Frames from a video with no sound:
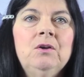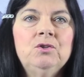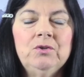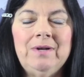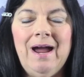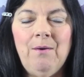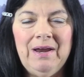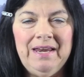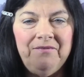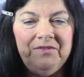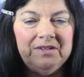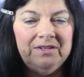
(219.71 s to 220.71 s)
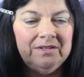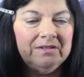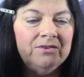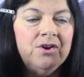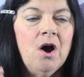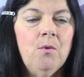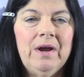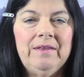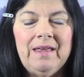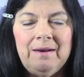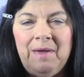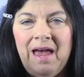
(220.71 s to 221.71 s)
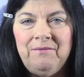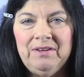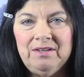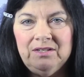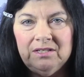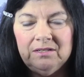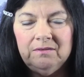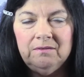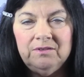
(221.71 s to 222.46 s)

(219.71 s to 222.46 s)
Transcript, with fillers: So now I get this knowing that I'm having this